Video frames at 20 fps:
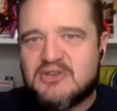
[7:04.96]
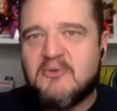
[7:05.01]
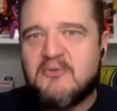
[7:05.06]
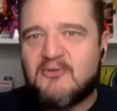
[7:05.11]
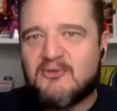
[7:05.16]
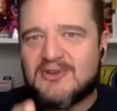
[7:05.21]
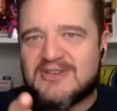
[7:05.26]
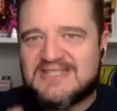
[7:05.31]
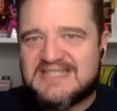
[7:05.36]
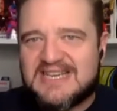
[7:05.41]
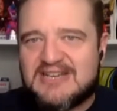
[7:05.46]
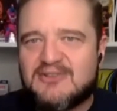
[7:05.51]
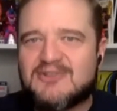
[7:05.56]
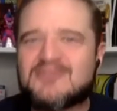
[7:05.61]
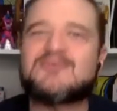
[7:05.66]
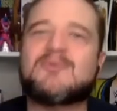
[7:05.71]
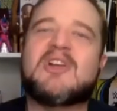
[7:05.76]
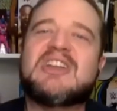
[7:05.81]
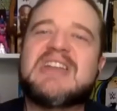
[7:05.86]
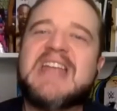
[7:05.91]
due for a
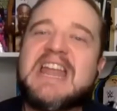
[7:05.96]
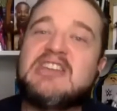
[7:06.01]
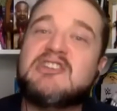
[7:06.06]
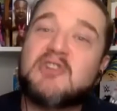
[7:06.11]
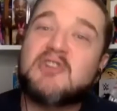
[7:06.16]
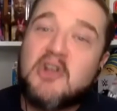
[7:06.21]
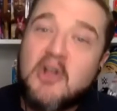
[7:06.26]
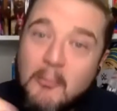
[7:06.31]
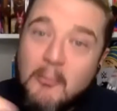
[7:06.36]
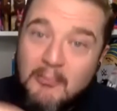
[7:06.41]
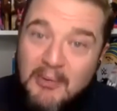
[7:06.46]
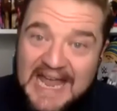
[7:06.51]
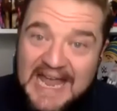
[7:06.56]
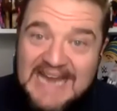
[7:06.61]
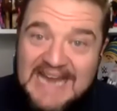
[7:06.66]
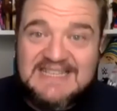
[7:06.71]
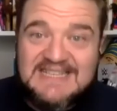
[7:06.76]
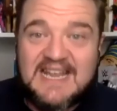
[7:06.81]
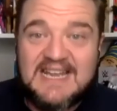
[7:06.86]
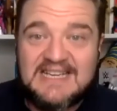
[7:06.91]
singles run, and you can go
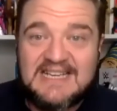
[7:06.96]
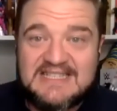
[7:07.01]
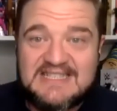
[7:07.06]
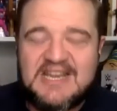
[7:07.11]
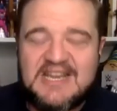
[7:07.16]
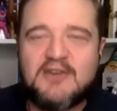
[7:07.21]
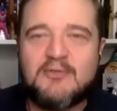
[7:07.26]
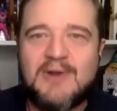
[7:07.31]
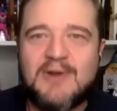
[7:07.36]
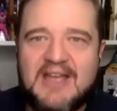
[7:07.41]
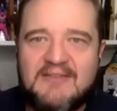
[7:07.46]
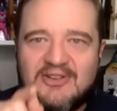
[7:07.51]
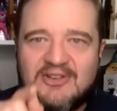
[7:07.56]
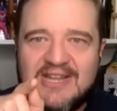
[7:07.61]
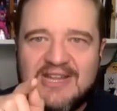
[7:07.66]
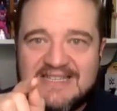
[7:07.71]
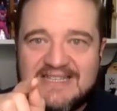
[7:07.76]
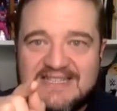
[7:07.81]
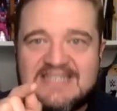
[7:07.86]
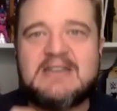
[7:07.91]
back to NXT
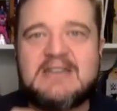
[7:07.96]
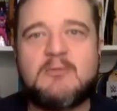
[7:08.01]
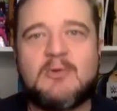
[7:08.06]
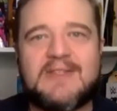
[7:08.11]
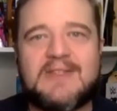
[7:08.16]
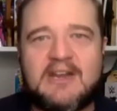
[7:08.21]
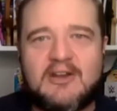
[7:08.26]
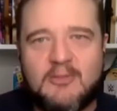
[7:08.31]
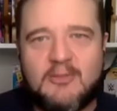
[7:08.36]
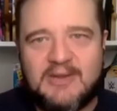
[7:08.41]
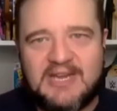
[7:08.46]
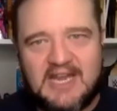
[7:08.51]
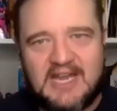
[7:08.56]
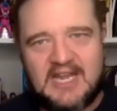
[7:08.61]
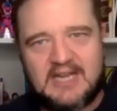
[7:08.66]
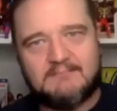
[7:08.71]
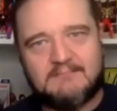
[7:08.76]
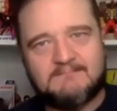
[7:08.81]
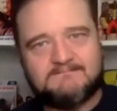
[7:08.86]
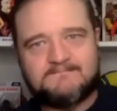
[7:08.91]
Arrival and see where that all
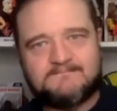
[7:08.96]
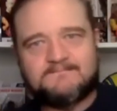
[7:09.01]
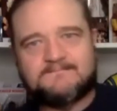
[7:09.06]
began.